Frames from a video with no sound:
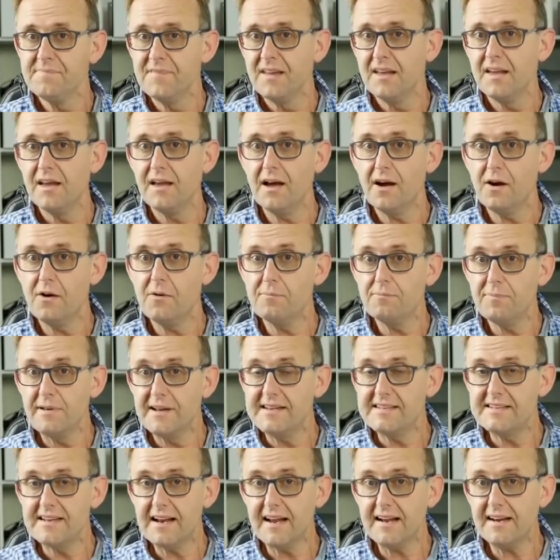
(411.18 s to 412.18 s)
You know,
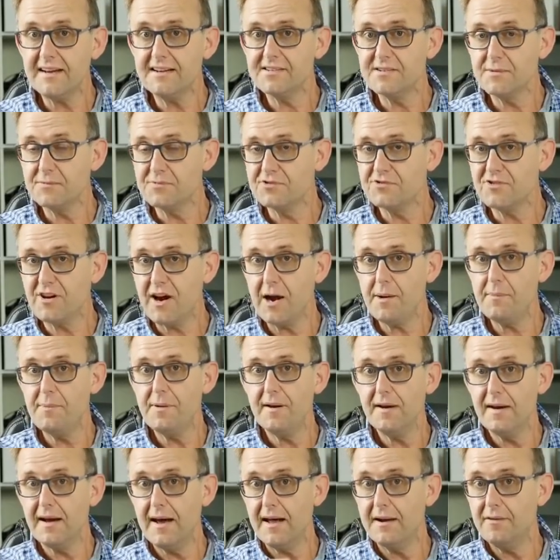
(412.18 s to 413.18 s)
please like, subscribe,
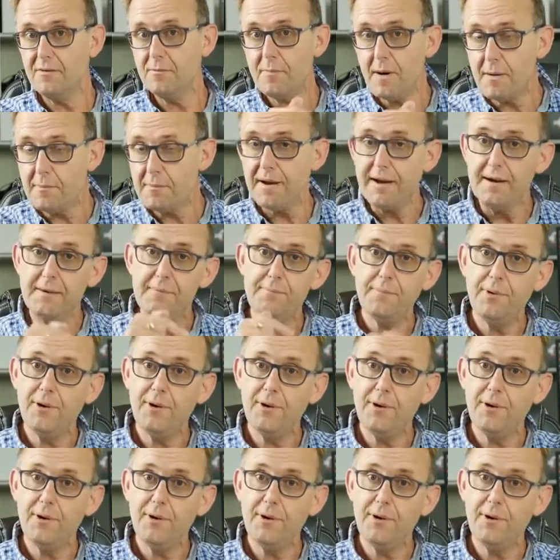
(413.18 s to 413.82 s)
and remember,